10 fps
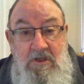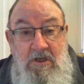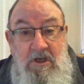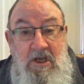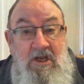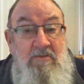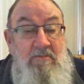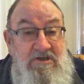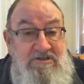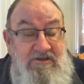And then
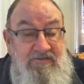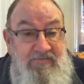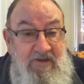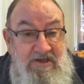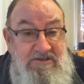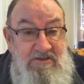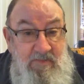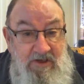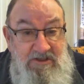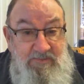myself, as the
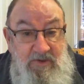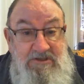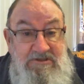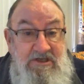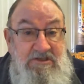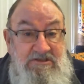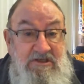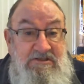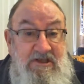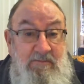parish priest, in the
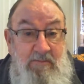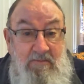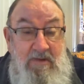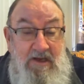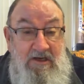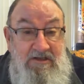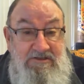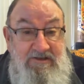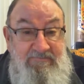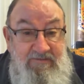sense that big man or the
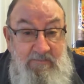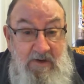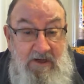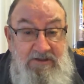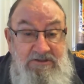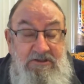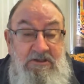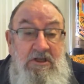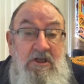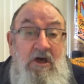chief of the parish,
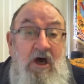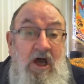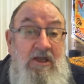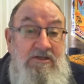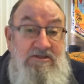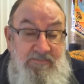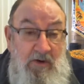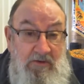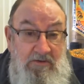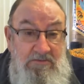I
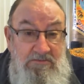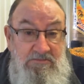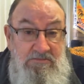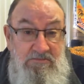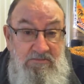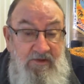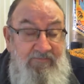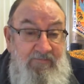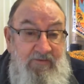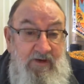spoke. Not
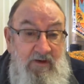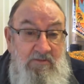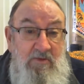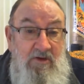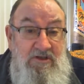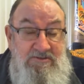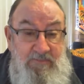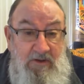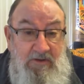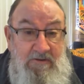for very long, but I
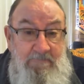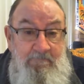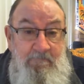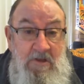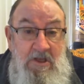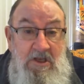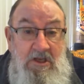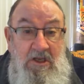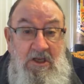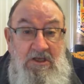spoke.
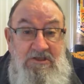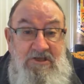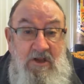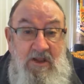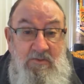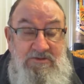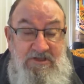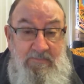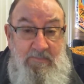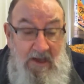So that was
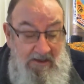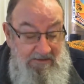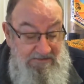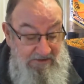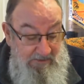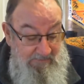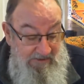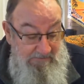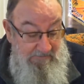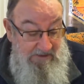that part of the
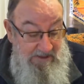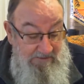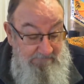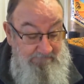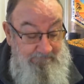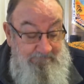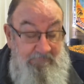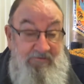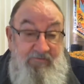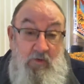ceremony. And then,
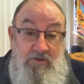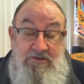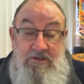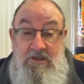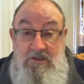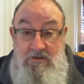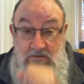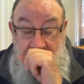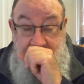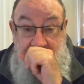of course,
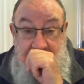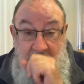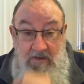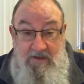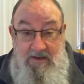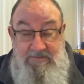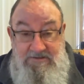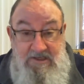when it happens in